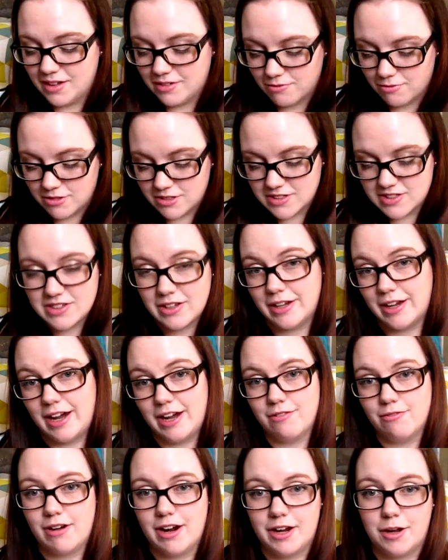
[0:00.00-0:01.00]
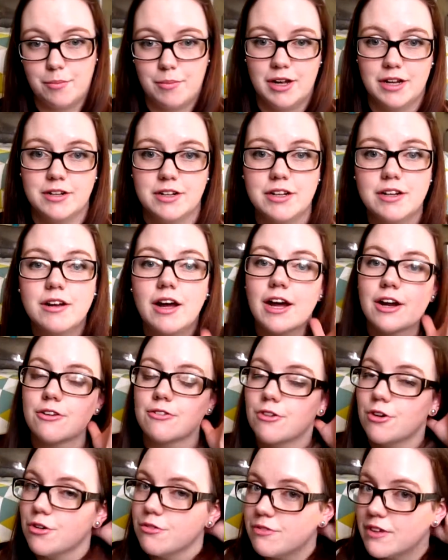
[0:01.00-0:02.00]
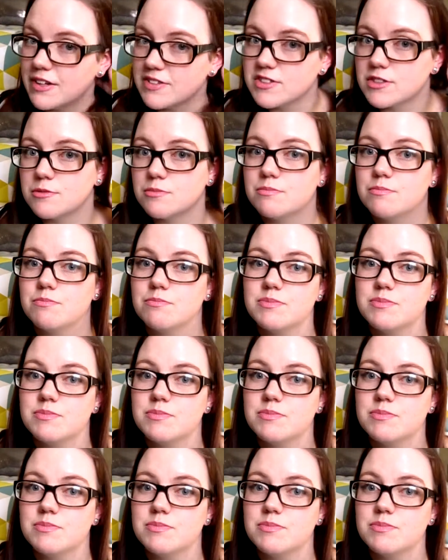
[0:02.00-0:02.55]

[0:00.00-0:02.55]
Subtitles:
Wouldn't say I recommend it. I don't know if that's